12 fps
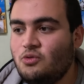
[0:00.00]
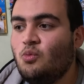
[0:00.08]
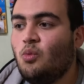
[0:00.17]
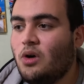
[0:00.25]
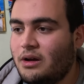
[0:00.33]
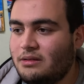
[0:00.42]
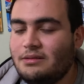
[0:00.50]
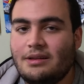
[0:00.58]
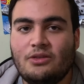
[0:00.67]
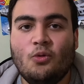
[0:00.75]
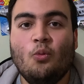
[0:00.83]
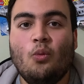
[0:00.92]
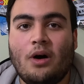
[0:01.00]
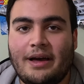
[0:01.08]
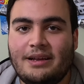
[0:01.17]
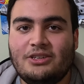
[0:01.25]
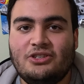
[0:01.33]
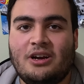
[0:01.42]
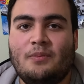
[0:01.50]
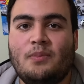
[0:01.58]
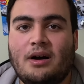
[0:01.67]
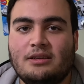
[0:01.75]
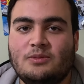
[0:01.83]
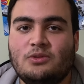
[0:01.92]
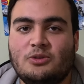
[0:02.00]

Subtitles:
you want the widest shot possible,